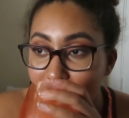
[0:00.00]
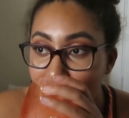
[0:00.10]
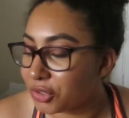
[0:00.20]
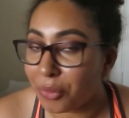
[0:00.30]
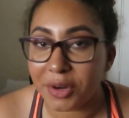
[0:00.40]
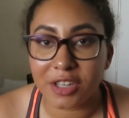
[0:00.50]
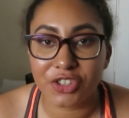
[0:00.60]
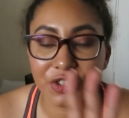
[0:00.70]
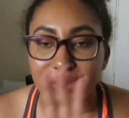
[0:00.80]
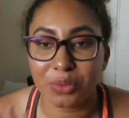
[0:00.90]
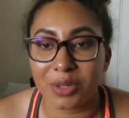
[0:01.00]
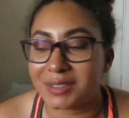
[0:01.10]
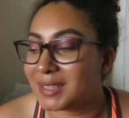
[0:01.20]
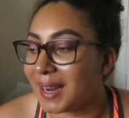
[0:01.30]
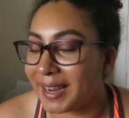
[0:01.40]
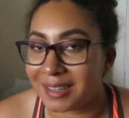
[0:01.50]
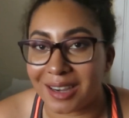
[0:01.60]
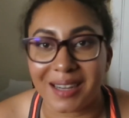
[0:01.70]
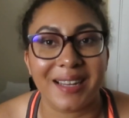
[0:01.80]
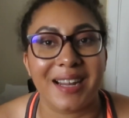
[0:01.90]
So I wanted to show you the ones that I
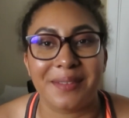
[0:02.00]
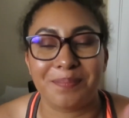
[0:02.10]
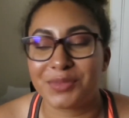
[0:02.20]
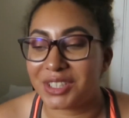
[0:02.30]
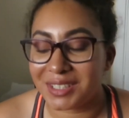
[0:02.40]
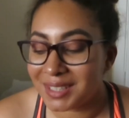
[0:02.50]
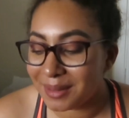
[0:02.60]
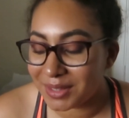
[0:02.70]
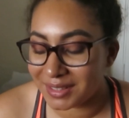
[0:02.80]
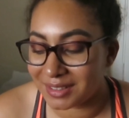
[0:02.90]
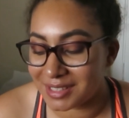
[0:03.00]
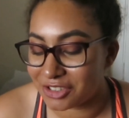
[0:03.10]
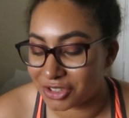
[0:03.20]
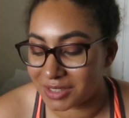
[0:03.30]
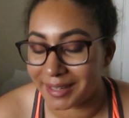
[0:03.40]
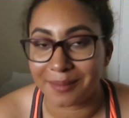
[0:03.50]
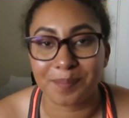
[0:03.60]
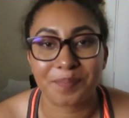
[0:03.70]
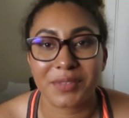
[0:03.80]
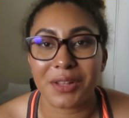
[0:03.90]
got, and because I think it's interesting.
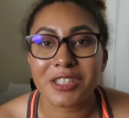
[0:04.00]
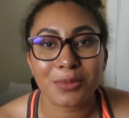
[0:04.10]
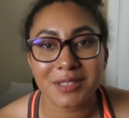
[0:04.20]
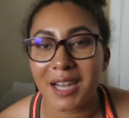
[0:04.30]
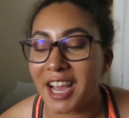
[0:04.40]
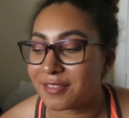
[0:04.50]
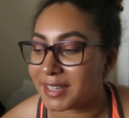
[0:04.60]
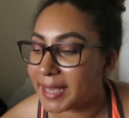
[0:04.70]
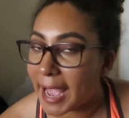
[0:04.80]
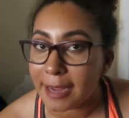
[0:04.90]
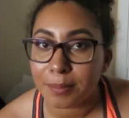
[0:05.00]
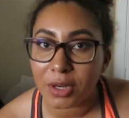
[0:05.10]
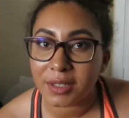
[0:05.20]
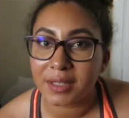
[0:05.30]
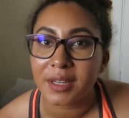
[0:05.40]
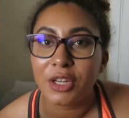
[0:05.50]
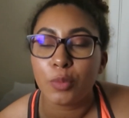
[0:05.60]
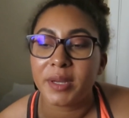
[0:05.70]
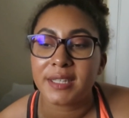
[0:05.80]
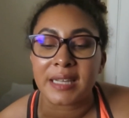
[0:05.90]
Now this one's kind of a gag book
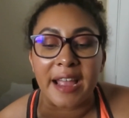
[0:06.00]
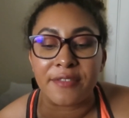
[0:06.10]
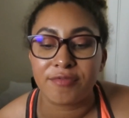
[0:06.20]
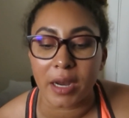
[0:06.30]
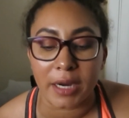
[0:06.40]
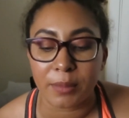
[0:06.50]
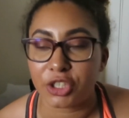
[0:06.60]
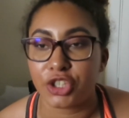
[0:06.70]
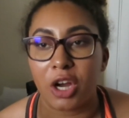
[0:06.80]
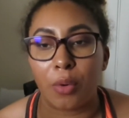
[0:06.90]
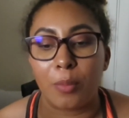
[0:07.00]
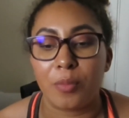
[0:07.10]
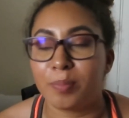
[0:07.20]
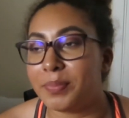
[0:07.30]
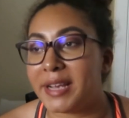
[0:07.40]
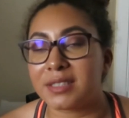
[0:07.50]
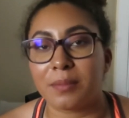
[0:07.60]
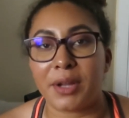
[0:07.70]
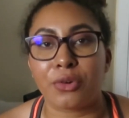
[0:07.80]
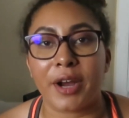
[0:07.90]
because I very much know, based on
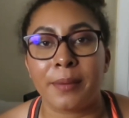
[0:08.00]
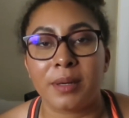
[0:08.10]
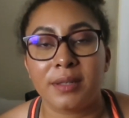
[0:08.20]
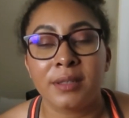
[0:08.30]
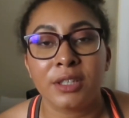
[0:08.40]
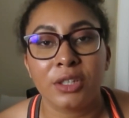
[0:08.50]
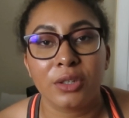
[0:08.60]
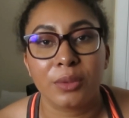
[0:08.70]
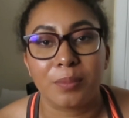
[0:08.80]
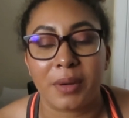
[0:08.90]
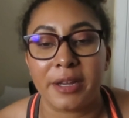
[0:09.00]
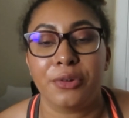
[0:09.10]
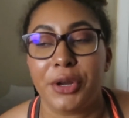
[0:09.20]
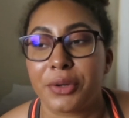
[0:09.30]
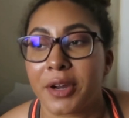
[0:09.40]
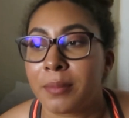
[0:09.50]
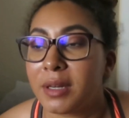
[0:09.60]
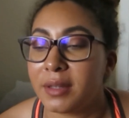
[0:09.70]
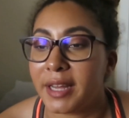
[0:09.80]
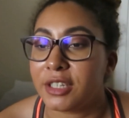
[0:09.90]
my grandma, my great
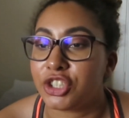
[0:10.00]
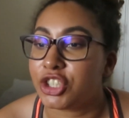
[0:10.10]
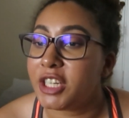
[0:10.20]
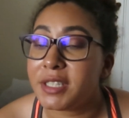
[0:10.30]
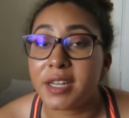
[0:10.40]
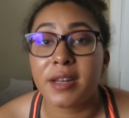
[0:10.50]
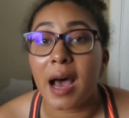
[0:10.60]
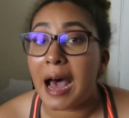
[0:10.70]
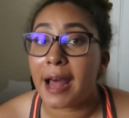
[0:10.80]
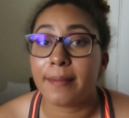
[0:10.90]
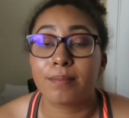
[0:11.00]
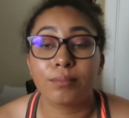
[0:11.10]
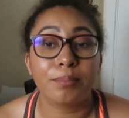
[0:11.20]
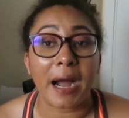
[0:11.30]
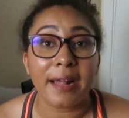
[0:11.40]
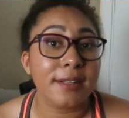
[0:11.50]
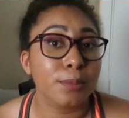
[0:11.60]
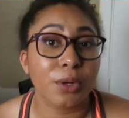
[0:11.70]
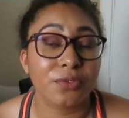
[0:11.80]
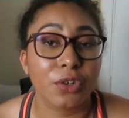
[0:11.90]
grandma, that she did not buy this
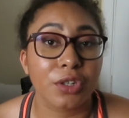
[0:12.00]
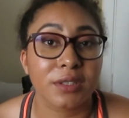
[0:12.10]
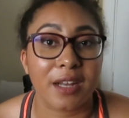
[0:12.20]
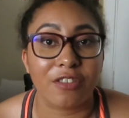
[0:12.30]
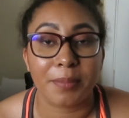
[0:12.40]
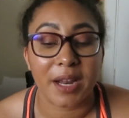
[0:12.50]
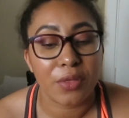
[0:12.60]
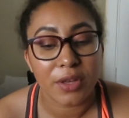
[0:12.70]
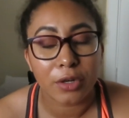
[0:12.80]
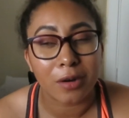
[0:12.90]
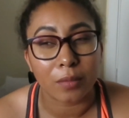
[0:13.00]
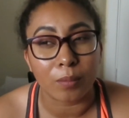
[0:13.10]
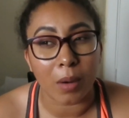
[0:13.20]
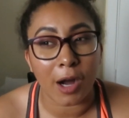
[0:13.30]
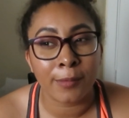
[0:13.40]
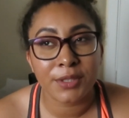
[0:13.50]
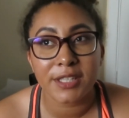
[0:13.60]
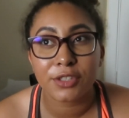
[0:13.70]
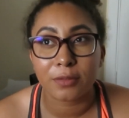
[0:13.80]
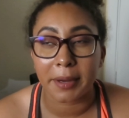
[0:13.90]
book for herself, but I think her mom
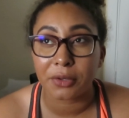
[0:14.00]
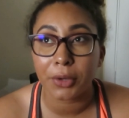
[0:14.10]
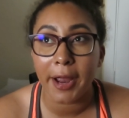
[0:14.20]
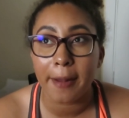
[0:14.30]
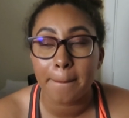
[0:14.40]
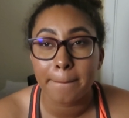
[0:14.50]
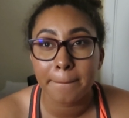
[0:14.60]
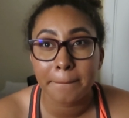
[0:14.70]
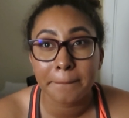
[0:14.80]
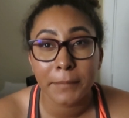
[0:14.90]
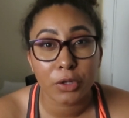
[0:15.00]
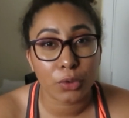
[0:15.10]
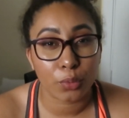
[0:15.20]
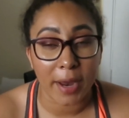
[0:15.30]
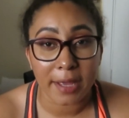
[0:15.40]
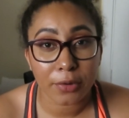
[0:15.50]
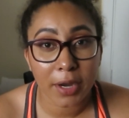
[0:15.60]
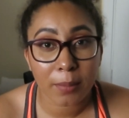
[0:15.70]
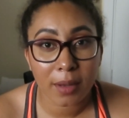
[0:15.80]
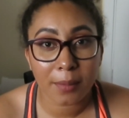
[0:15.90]
did. So my great
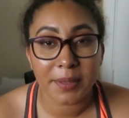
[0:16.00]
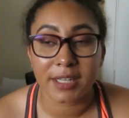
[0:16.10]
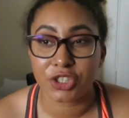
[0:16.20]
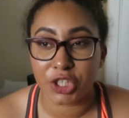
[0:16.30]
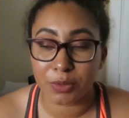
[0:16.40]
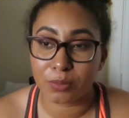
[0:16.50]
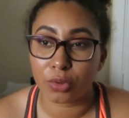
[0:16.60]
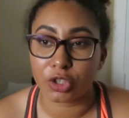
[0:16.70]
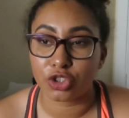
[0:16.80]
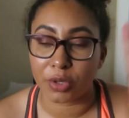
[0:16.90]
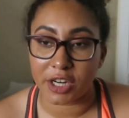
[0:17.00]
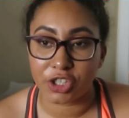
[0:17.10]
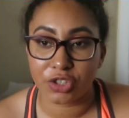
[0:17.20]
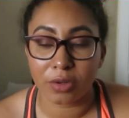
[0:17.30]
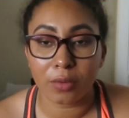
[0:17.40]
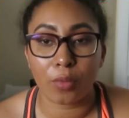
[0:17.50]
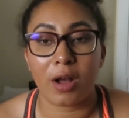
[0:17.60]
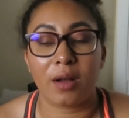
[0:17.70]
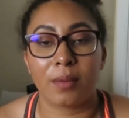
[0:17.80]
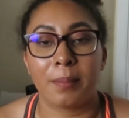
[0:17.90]
grandma, because she was more traditional,
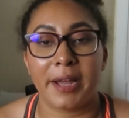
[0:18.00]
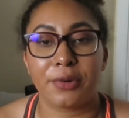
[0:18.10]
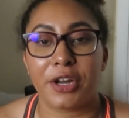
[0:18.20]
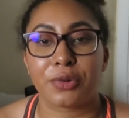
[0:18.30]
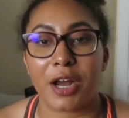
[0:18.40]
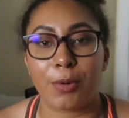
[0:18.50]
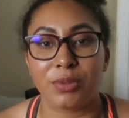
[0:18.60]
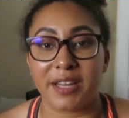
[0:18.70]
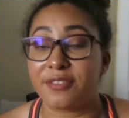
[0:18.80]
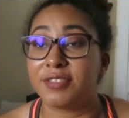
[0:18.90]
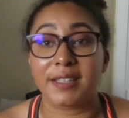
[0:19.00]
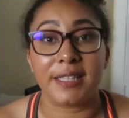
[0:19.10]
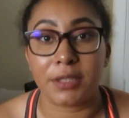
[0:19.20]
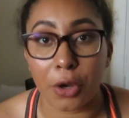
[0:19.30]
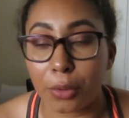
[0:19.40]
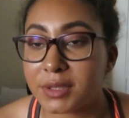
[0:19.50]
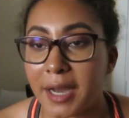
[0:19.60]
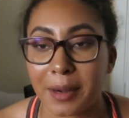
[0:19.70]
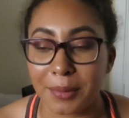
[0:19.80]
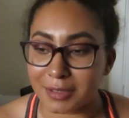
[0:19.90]
while my great grandma was like fuck these hoes
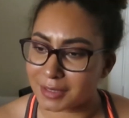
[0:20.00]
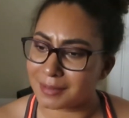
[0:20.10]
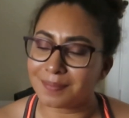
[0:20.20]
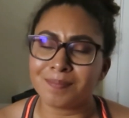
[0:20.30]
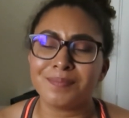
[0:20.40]
kind of person.